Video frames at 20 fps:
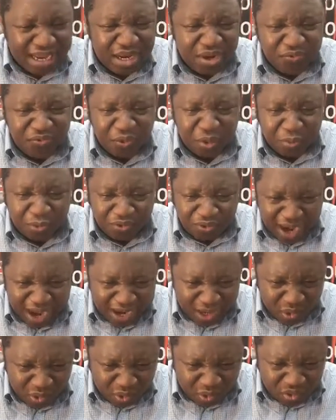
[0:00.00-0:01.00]
Any form
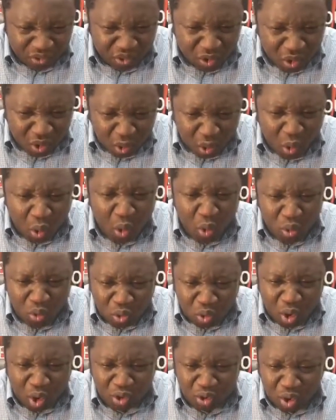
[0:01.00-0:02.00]
of high looks.
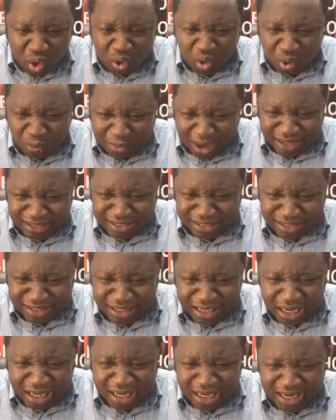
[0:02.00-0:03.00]
Oh Lord God
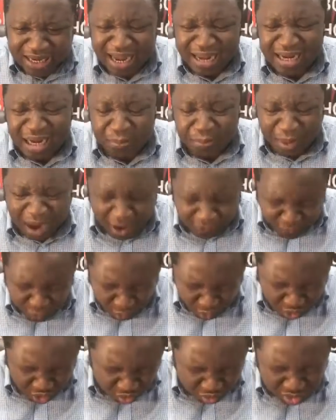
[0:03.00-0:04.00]
Almighty. Let the
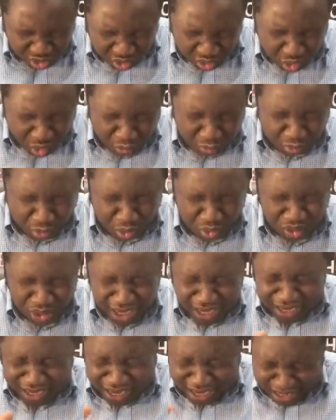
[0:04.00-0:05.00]
power of the Holy Spirit
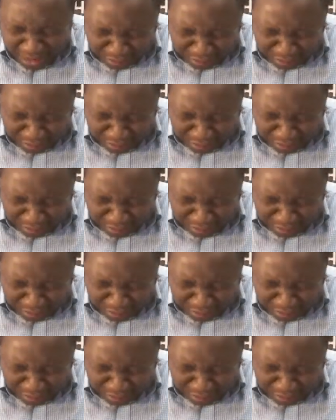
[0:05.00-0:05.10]
uproot.